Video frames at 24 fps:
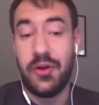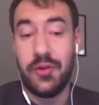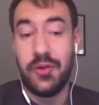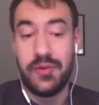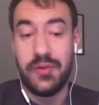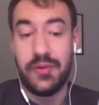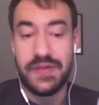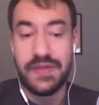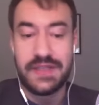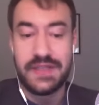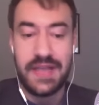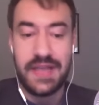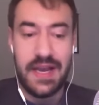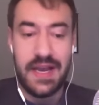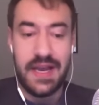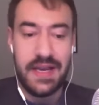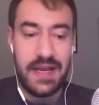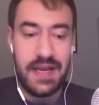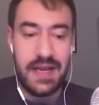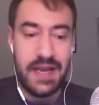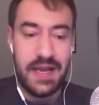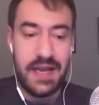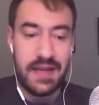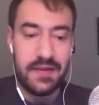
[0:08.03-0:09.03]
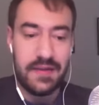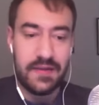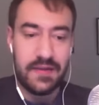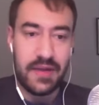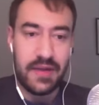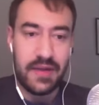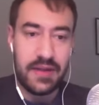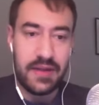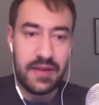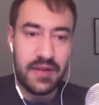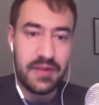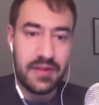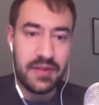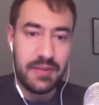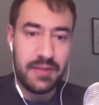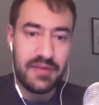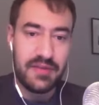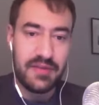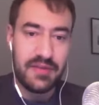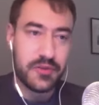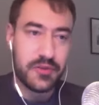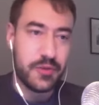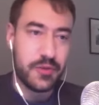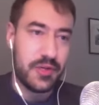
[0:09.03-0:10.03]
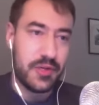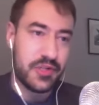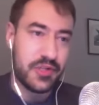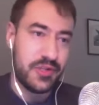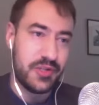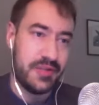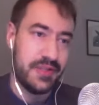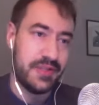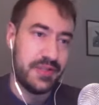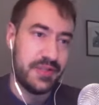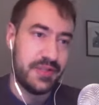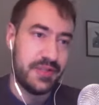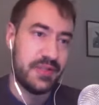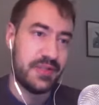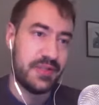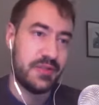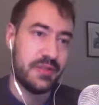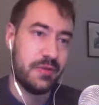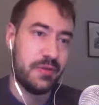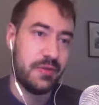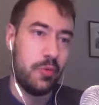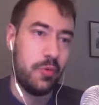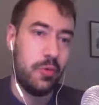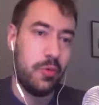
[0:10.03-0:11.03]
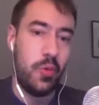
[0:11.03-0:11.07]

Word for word: I want to say, and I, think my first question is just